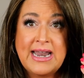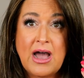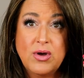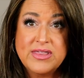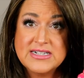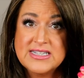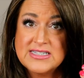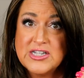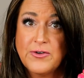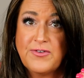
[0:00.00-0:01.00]
Now, this
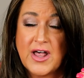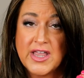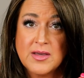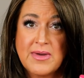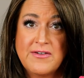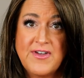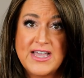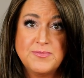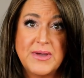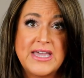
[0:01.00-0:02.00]
is still falling in my
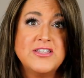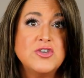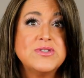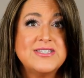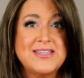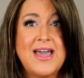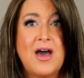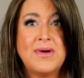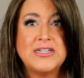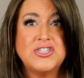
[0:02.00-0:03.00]
face, but can you see
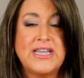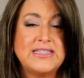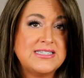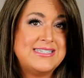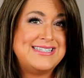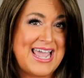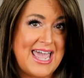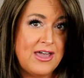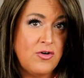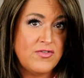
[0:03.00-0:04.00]
how much it's
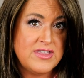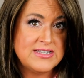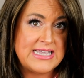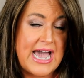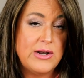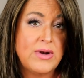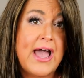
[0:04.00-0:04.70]
staying over to the side?